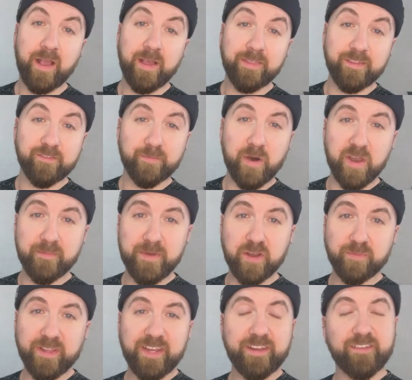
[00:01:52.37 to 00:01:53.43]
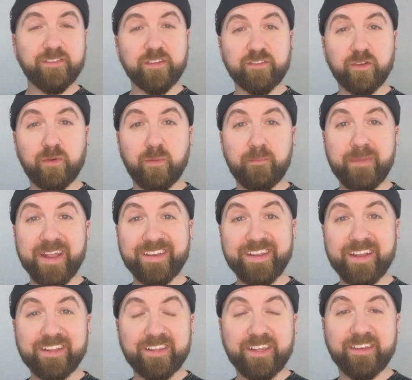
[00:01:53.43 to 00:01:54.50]
This bottom metal plate is also
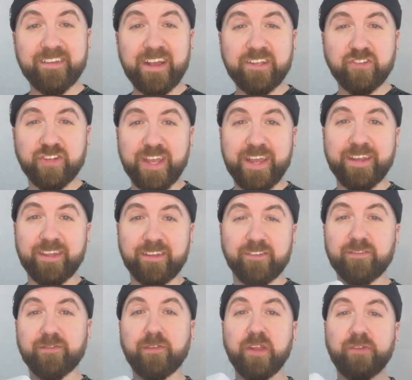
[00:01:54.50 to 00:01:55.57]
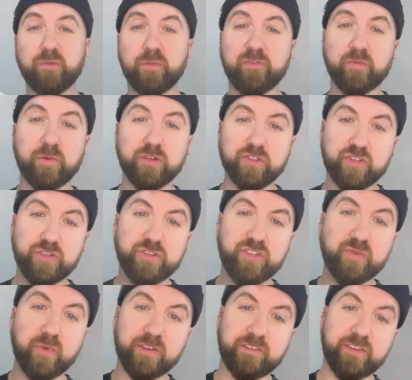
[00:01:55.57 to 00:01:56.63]
magnetically attached and is fully removable should
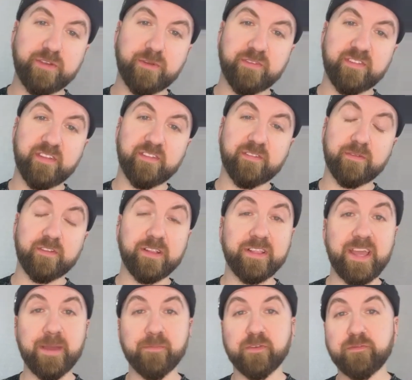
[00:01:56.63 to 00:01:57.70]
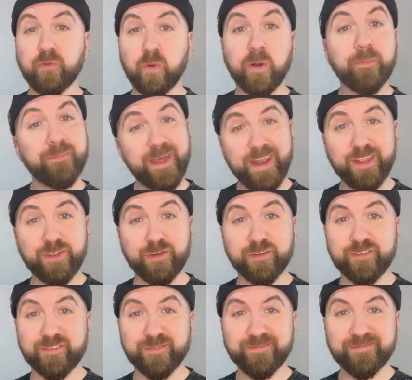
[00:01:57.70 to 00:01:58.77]
you want to use this lamp for
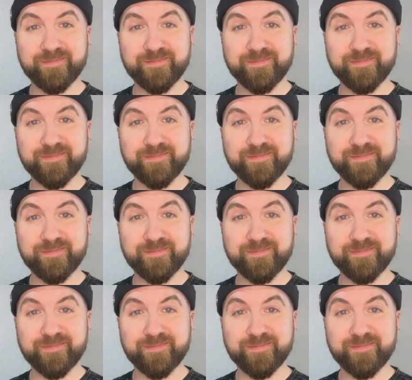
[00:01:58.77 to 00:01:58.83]
pedicures.